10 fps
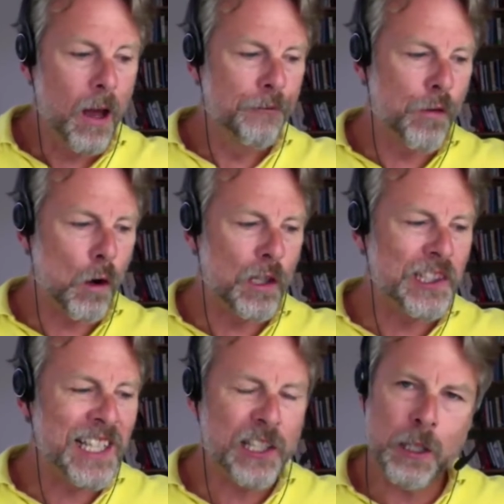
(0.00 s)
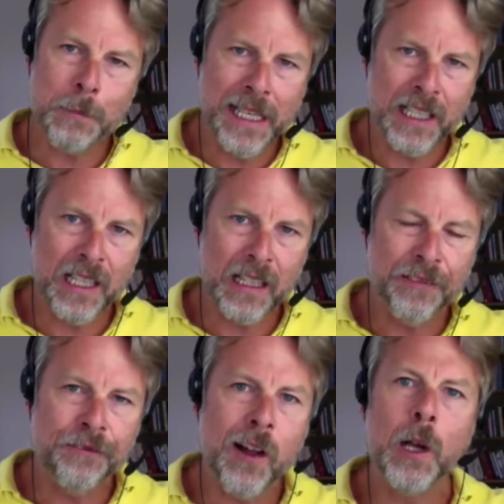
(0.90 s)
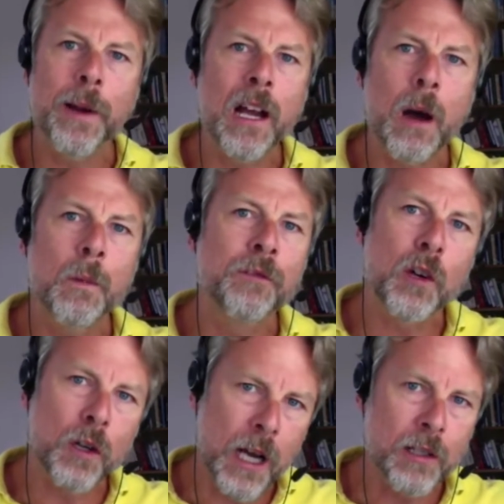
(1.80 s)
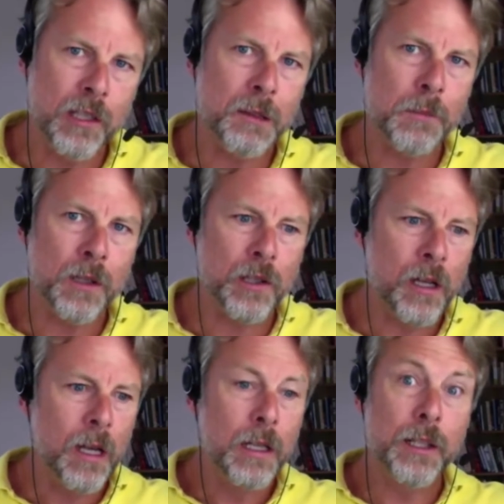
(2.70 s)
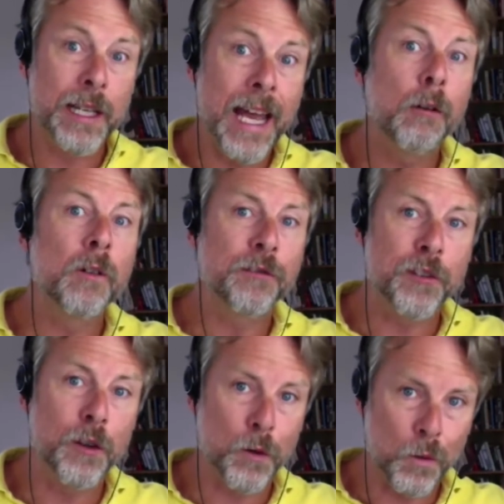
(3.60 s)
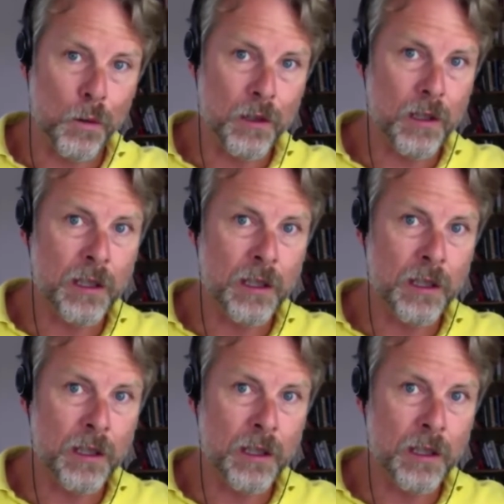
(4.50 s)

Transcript: for systematically following up with your customers to get reviews.